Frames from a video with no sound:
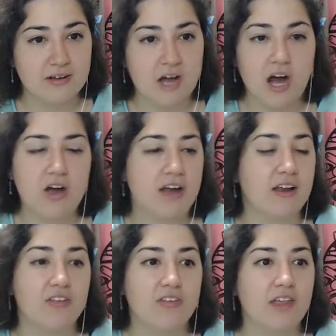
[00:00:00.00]
Oh, I
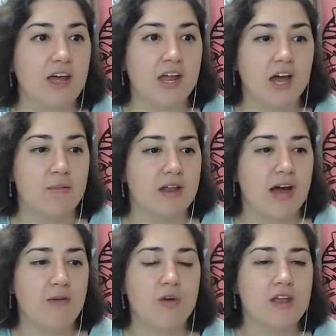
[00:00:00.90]
didn't see that coming.
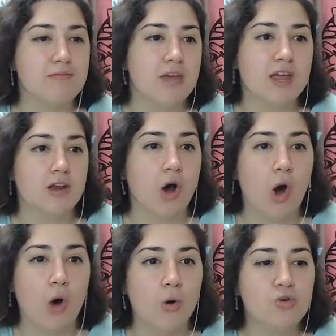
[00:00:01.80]
I went and made a
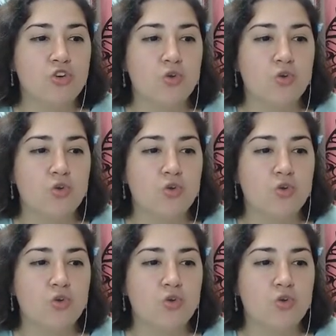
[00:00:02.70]
whole new